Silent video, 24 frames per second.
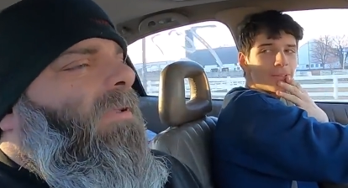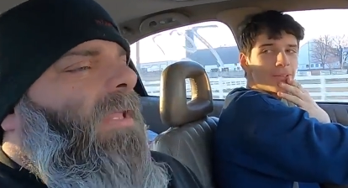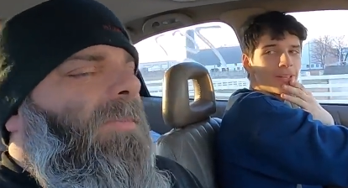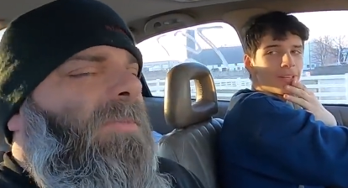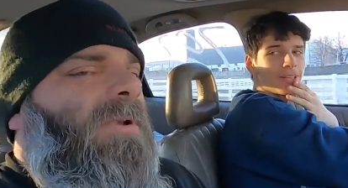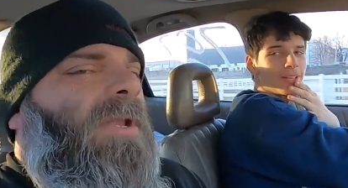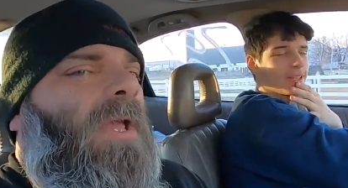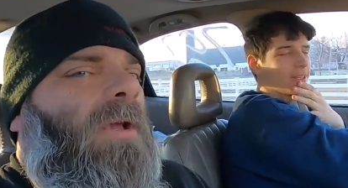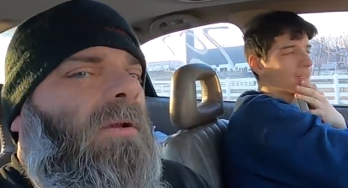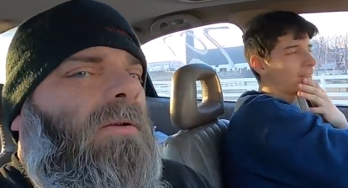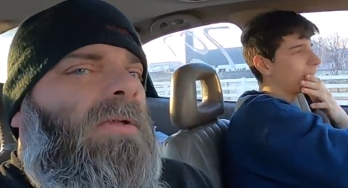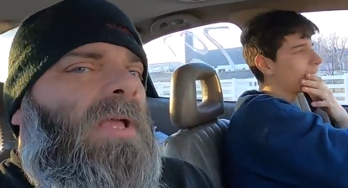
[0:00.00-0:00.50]
Speaker 1: Let
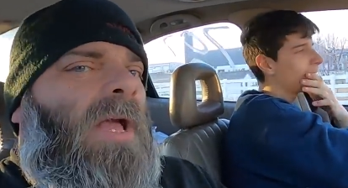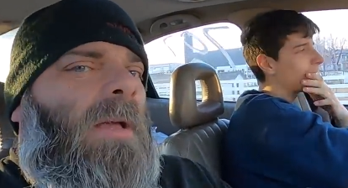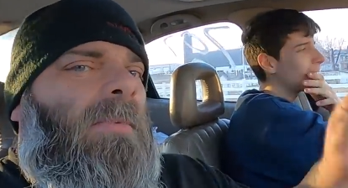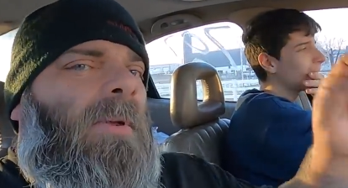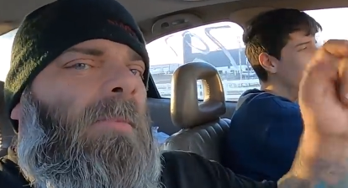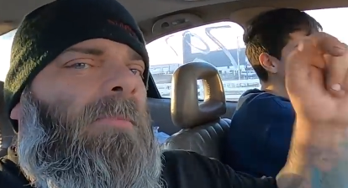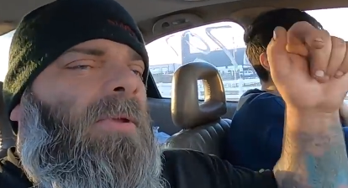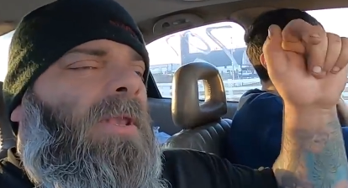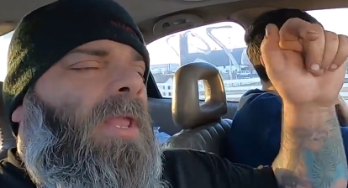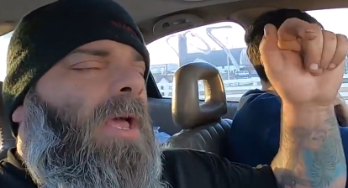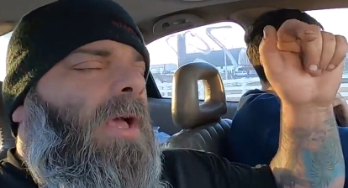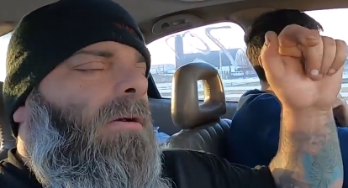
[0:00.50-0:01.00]
me know.
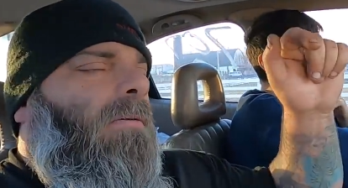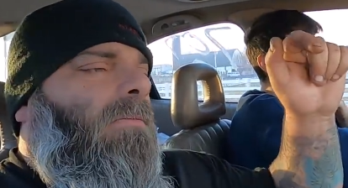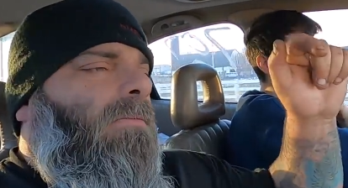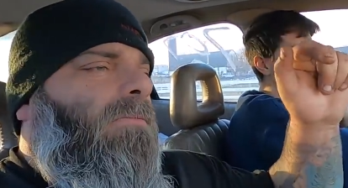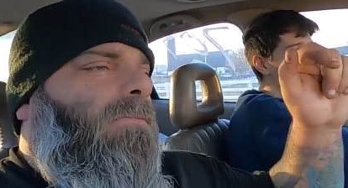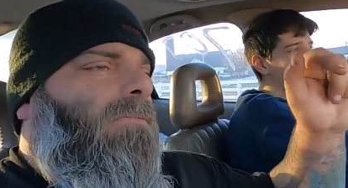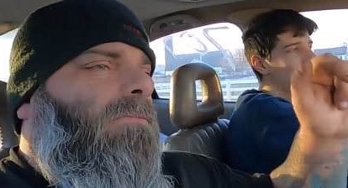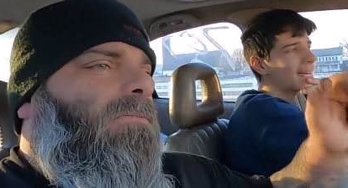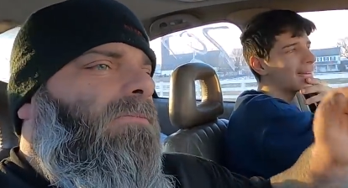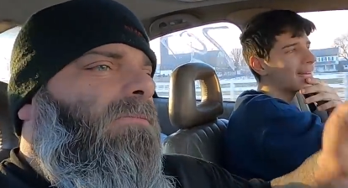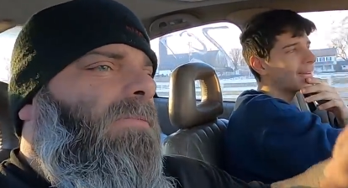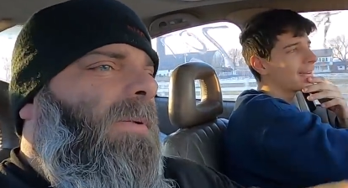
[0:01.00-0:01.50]
Comment below.
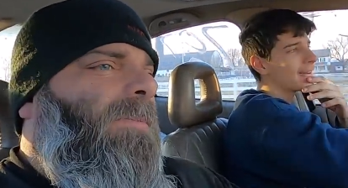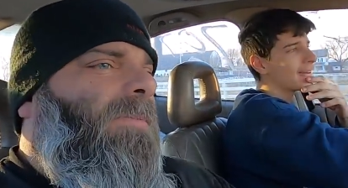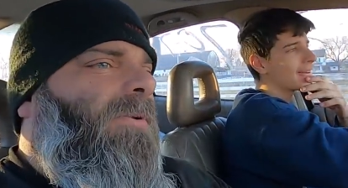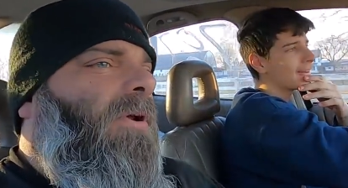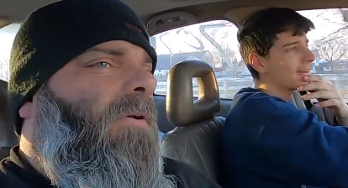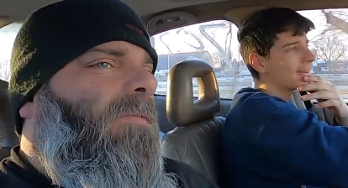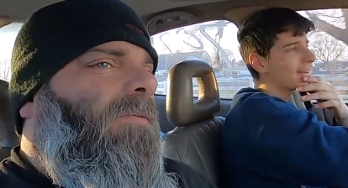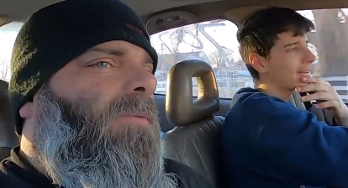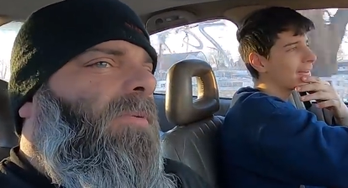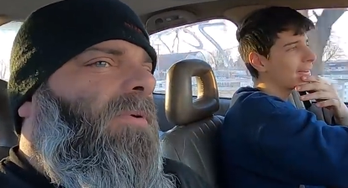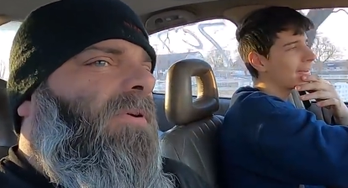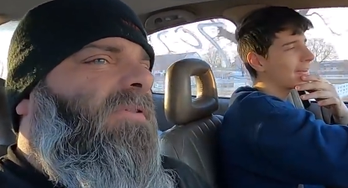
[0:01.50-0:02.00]
Let me
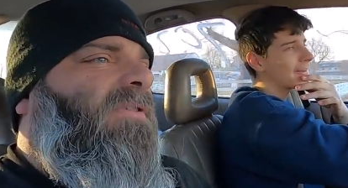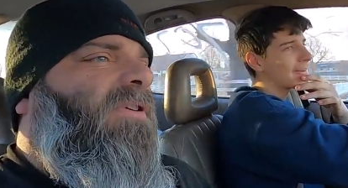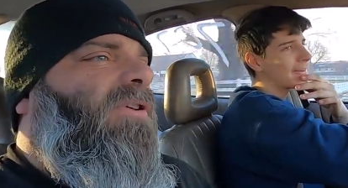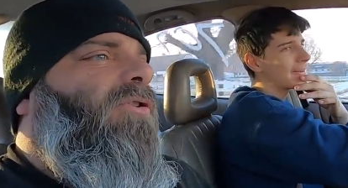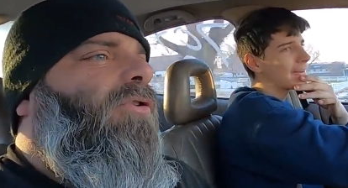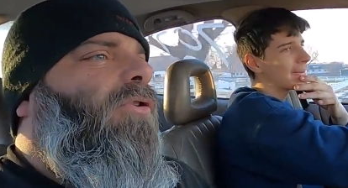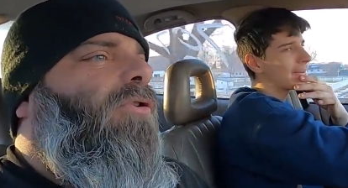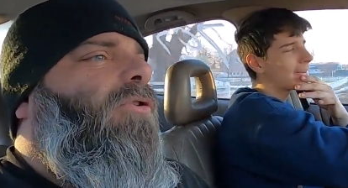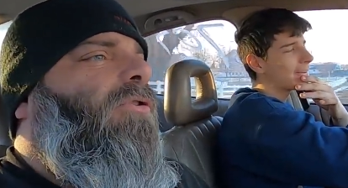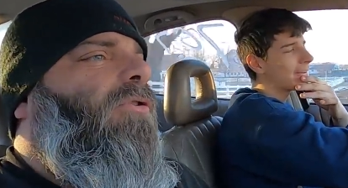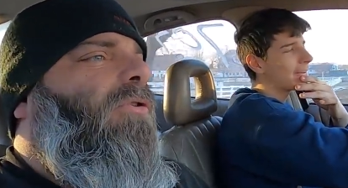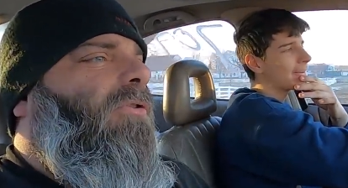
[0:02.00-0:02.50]
know if you want to see
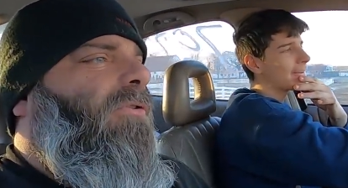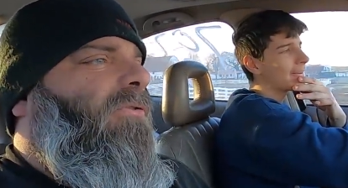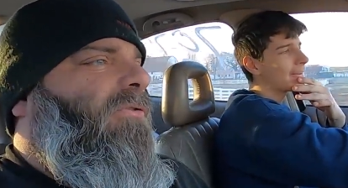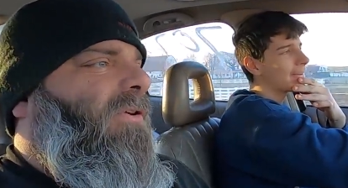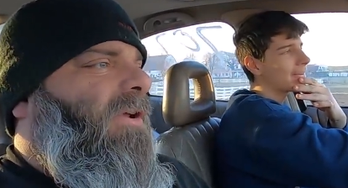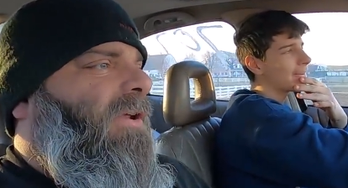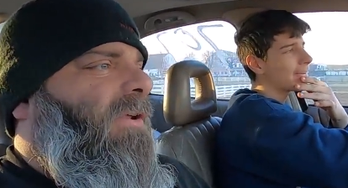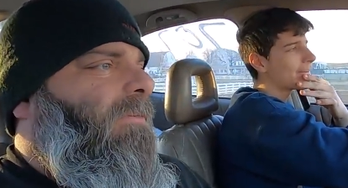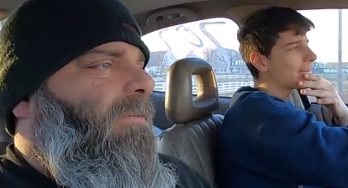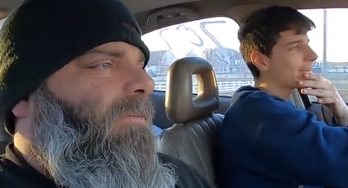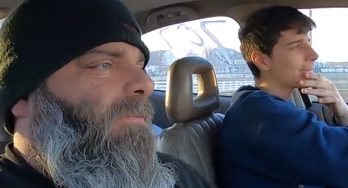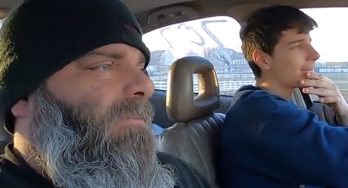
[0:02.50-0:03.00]
cooking on the
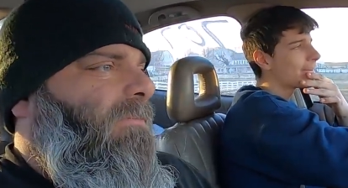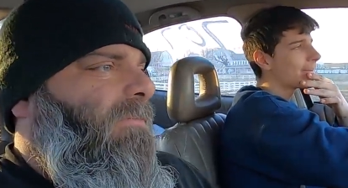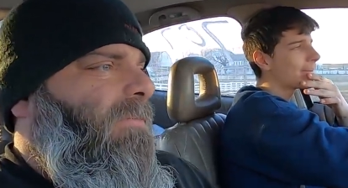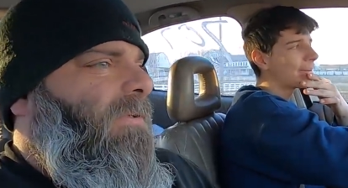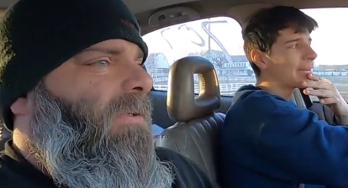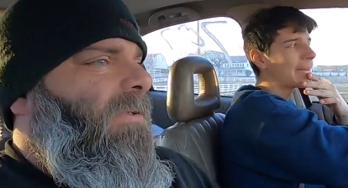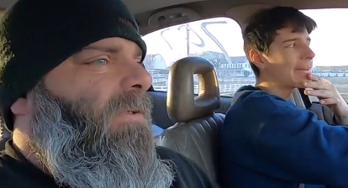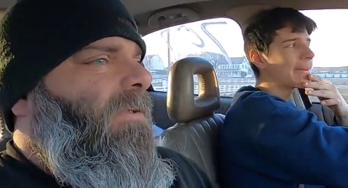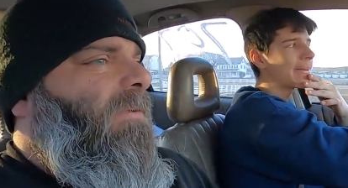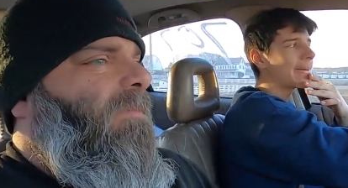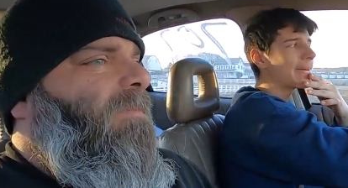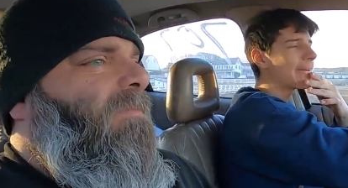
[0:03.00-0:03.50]
channel.
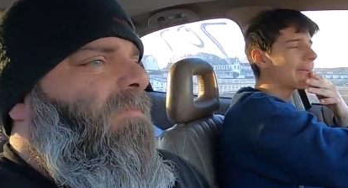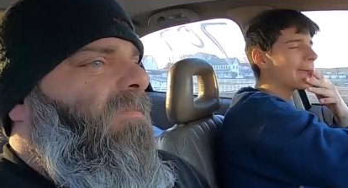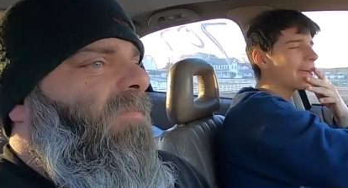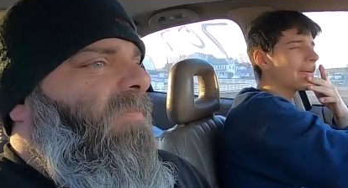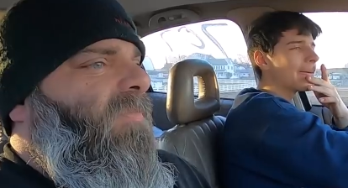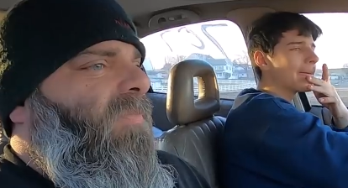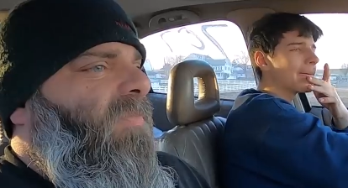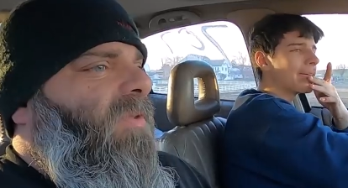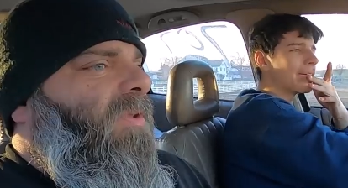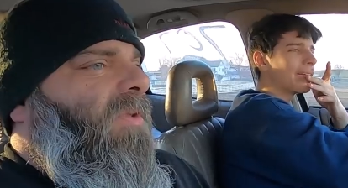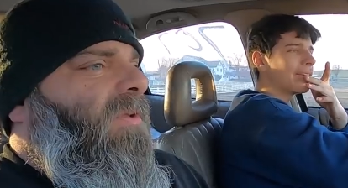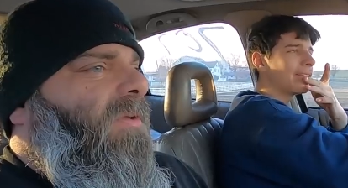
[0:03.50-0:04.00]

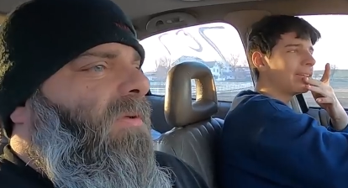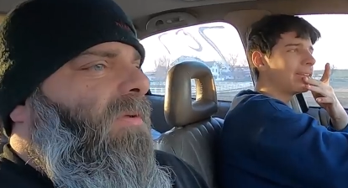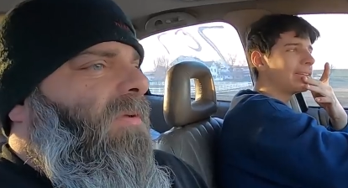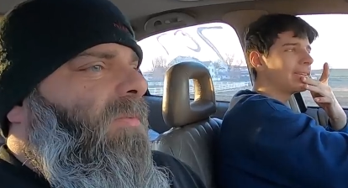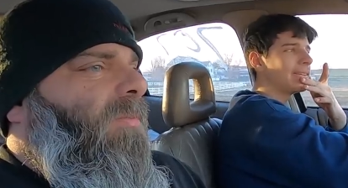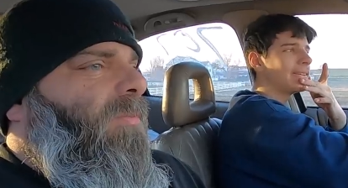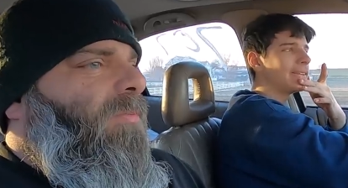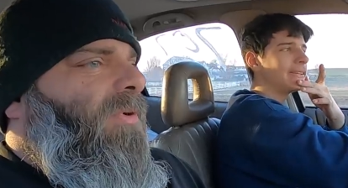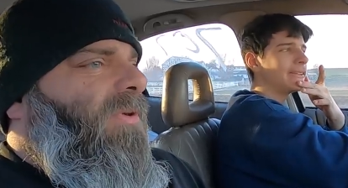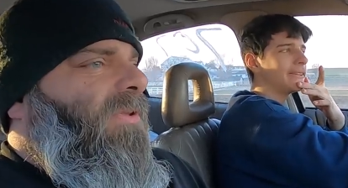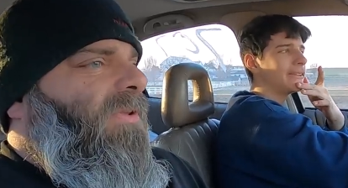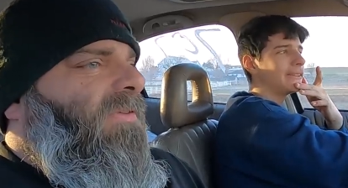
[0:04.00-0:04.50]

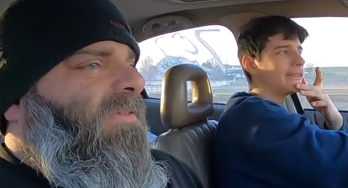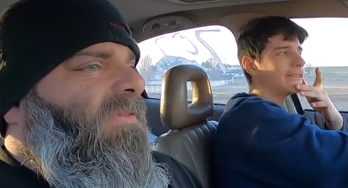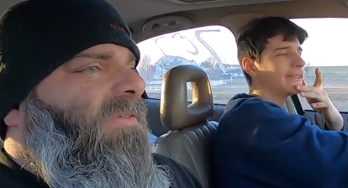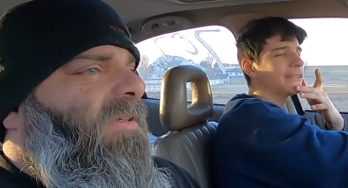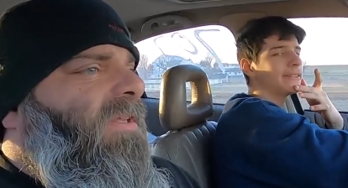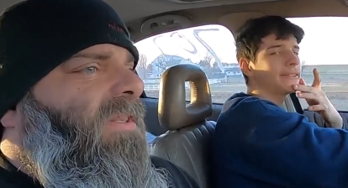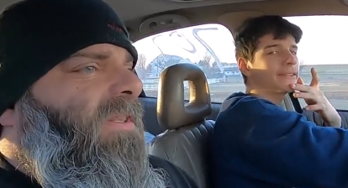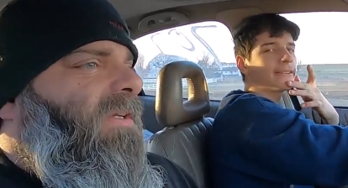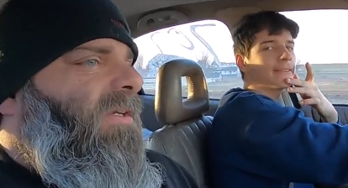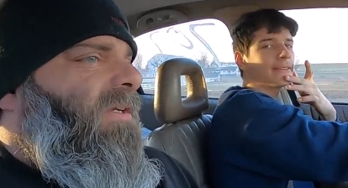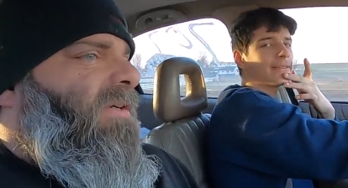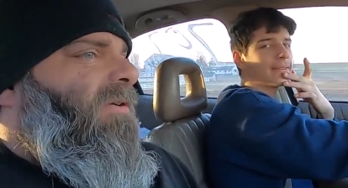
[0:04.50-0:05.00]
Bring the
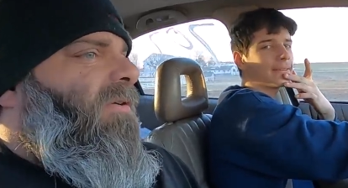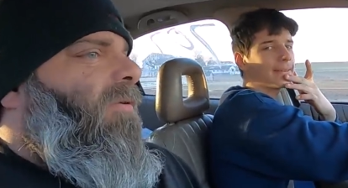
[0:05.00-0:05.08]
skillet